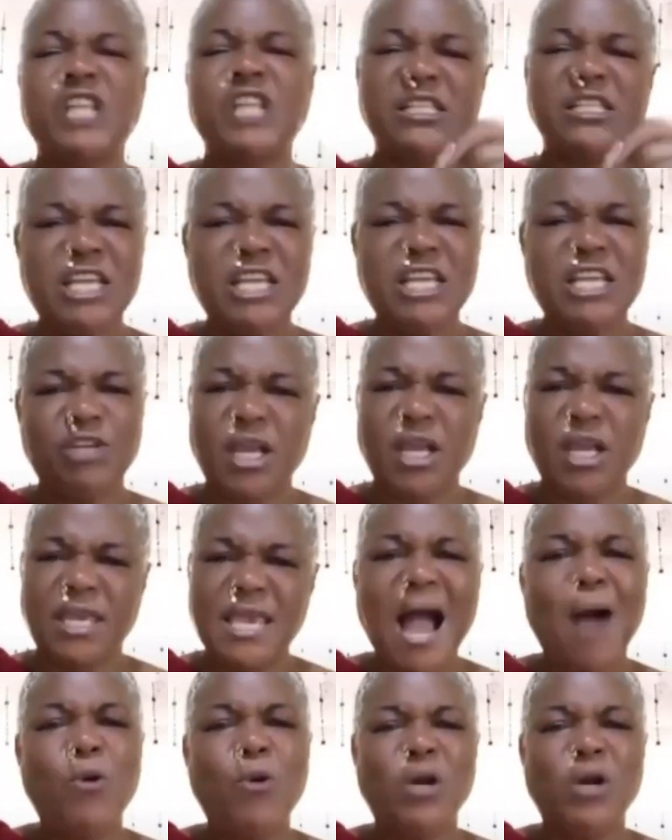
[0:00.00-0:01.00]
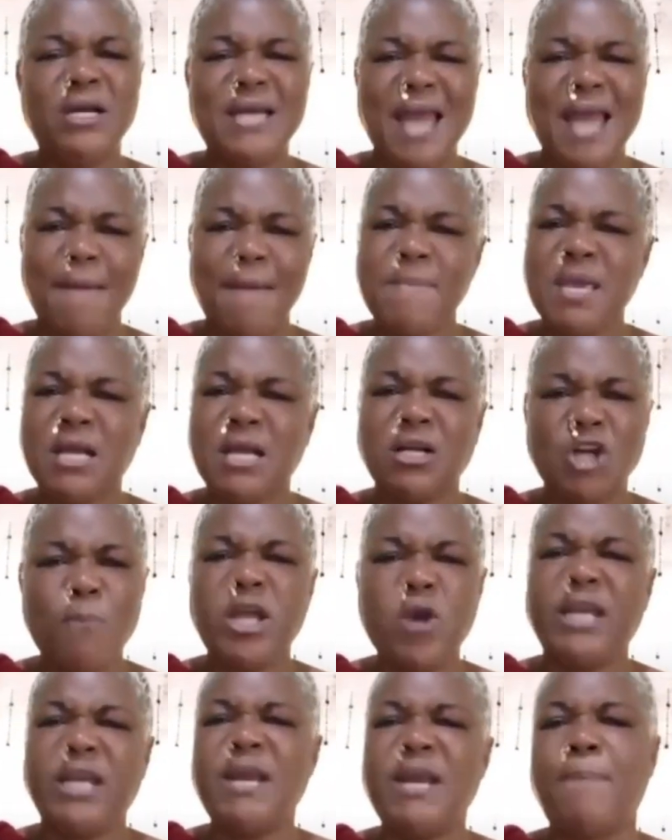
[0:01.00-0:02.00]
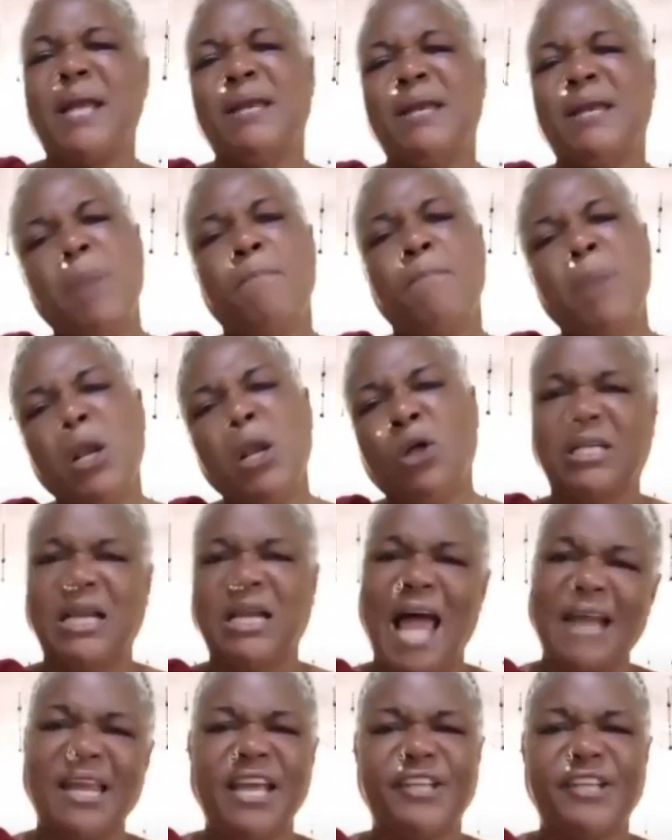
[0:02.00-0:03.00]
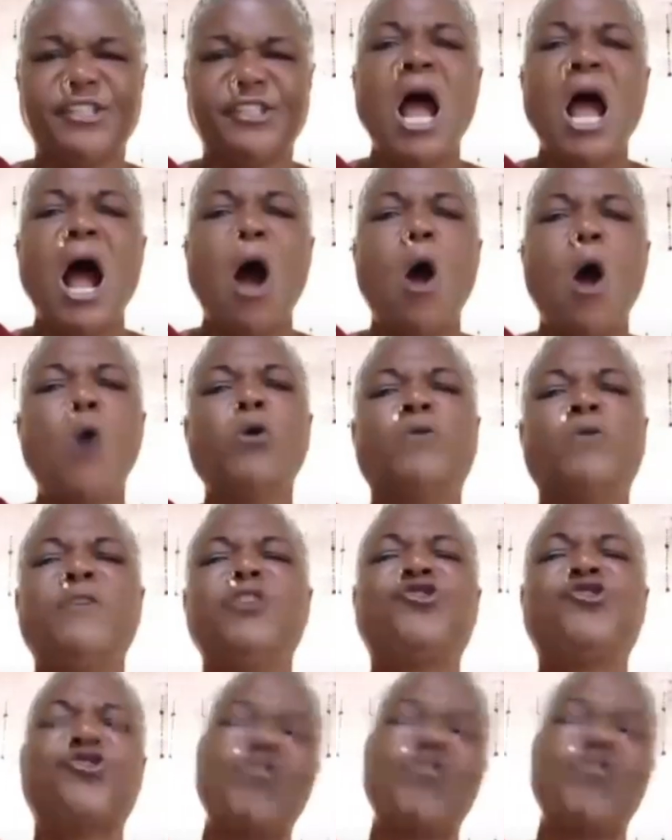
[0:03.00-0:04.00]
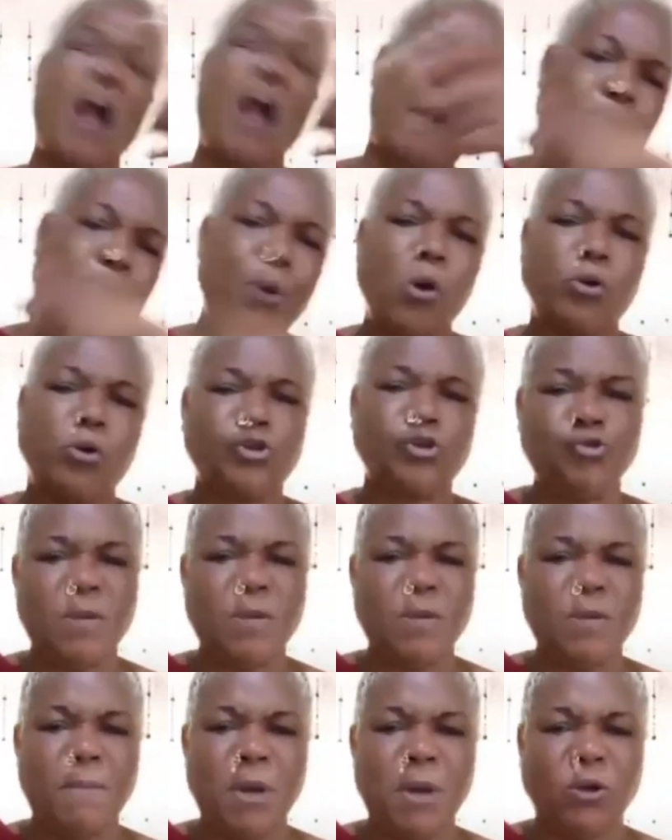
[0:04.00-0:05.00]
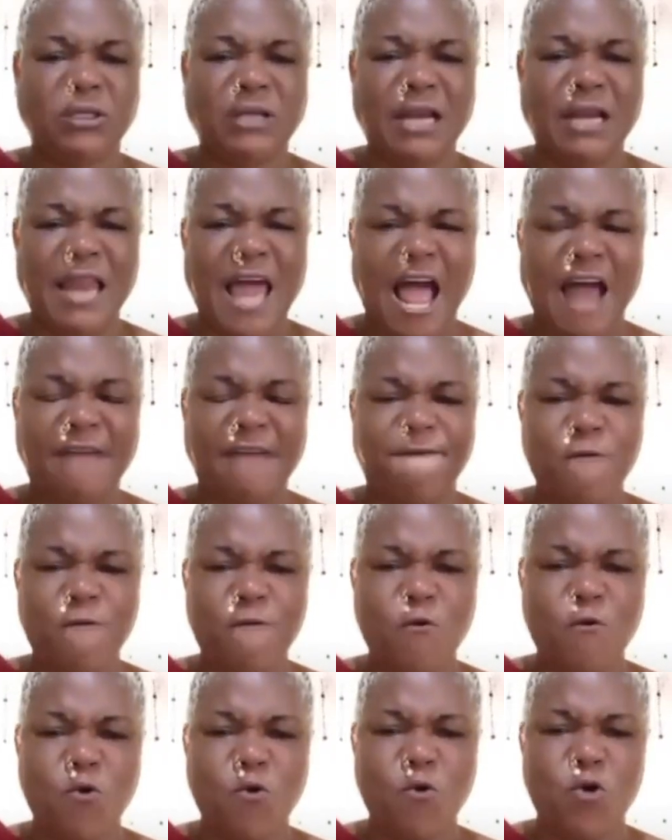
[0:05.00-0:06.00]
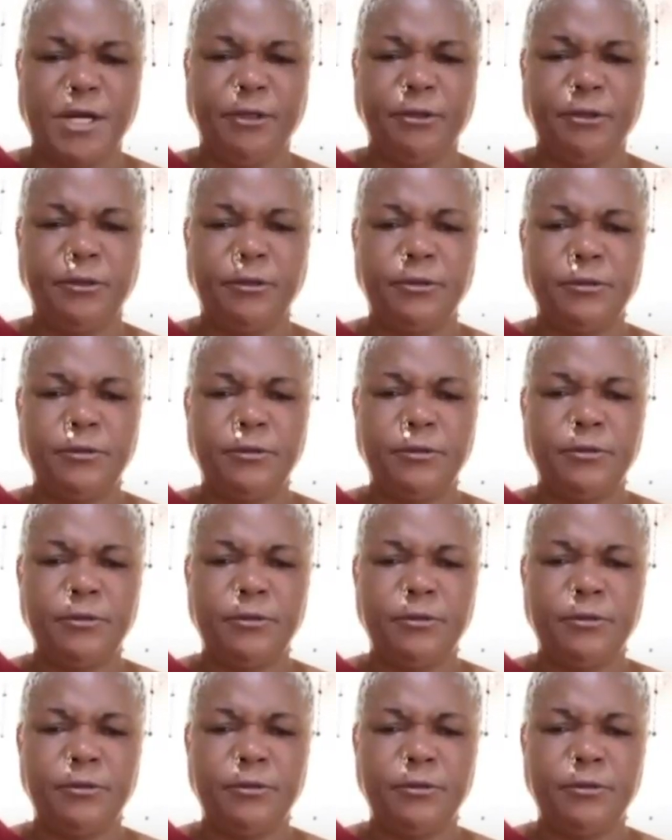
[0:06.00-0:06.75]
You reach a stage where you can't hold nine miggle no more. You're on the blood clot edge. Out to drop out through the blood clot phone.